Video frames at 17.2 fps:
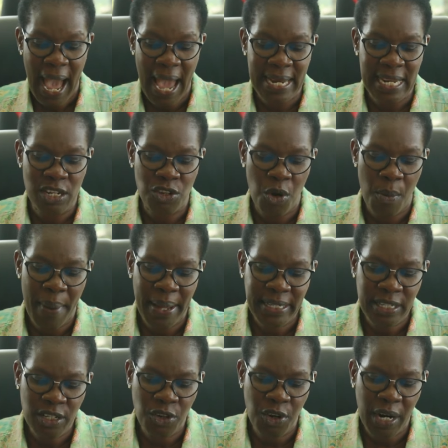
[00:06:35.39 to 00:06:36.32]
and in
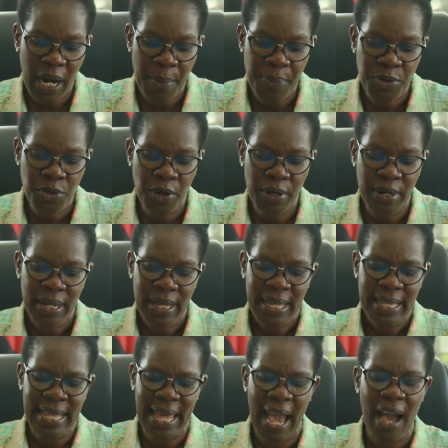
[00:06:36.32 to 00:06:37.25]
combating corruption,
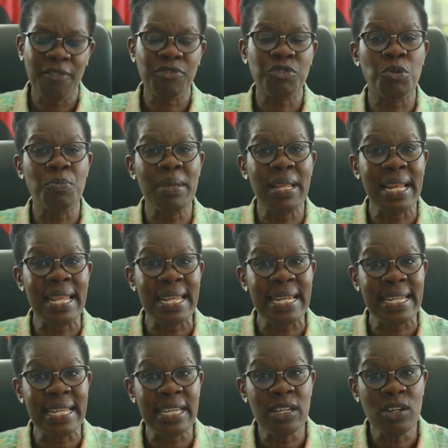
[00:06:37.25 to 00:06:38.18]
they have to be
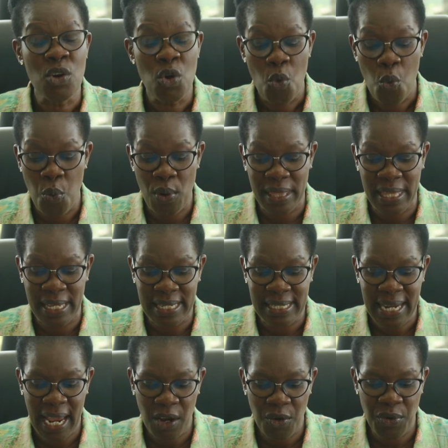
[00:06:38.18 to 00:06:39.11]
leading with
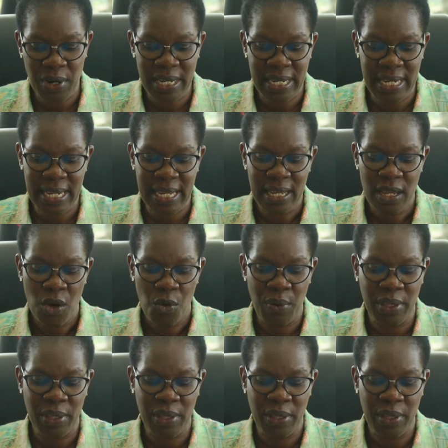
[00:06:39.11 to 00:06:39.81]
integrity,